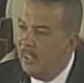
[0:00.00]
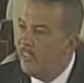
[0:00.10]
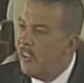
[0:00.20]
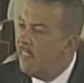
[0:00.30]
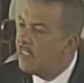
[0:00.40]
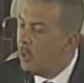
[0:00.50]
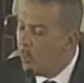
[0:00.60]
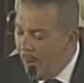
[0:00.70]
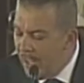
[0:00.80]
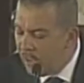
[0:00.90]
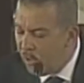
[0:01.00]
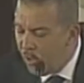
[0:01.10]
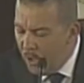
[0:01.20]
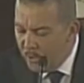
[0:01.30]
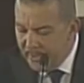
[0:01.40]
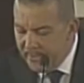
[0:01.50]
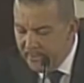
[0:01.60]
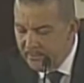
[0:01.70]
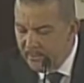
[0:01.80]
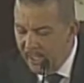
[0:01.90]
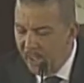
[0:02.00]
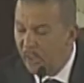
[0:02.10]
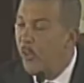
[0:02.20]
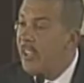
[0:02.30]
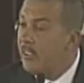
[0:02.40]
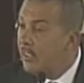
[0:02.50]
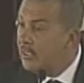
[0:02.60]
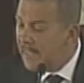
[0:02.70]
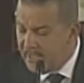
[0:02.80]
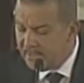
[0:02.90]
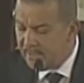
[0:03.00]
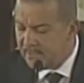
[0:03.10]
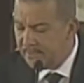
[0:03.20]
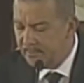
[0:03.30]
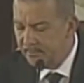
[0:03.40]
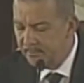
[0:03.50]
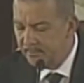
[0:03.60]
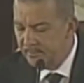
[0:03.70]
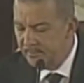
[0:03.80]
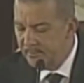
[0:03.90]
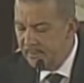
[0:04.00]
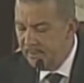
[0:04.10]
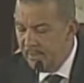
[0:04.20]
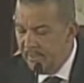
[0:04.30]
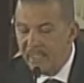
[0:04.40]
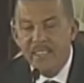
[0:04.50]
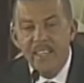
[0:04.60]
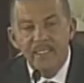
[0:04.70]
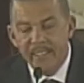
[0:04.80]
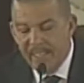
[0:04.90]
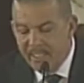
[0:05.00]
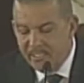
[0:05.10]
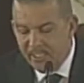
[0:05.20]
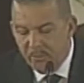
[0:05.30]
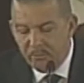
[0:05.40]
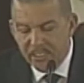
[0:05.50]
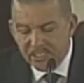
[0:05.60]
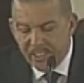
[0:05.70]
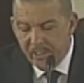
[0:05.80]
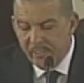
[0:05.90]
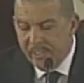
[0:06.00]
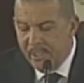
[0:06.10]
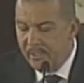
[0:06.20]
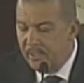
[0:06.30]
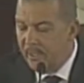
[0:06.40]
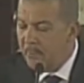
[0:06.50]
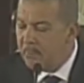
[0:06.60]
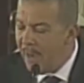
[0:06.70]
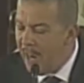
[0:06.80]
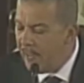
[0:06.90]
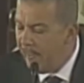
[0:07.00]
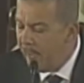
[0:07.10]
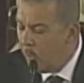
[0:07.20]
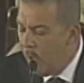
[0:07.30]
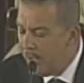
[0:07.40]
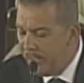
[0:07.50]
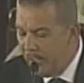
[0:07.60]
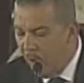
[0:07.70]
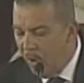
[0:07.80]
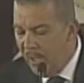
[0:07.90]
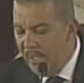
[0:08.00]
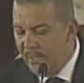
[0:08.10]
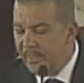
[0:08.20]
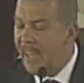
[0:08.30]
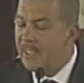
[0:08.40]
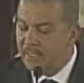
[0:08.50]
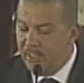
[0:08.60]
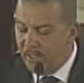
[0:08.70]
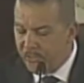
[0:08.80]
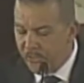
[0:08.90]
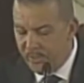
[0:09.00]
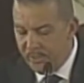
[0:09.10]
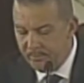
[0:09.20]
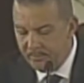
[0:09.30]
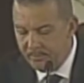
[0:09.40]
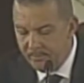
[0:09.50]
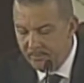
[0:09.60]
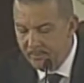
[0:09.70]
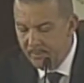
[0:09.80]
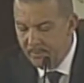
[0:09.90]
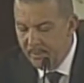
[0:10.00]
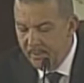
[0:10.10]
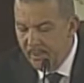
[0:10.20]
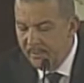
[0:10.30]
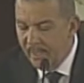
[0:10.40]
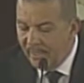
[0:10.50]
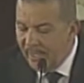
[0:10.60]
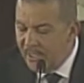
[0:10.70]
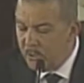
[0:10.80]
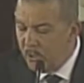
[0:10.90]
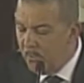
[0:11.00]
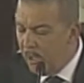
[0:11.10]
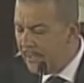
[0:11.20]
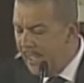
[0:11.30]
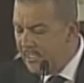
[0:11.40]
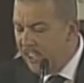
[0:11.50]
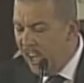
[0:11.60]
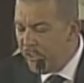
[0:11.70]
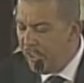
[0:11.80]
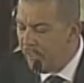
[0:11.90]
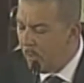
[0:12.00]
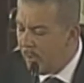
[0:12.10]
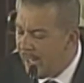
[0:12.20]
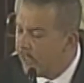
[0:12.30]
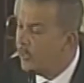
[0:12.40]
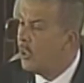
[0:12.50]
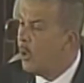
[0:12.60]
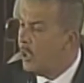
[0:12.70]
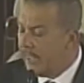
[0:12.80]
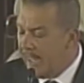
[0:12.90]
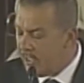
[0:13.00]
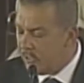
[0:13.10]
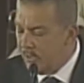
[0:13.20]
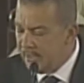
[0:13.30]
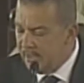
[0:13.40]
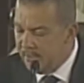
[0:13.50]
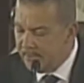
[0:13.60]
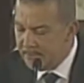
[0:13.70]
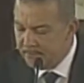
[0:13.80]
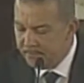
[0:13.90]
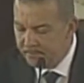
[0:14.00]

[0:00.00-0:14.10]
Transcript: There is a well-grounded and agreed consensus that he engaged in visionary and pioneering work in the oil and gas industry that led to the monetization of our natural gas reserves,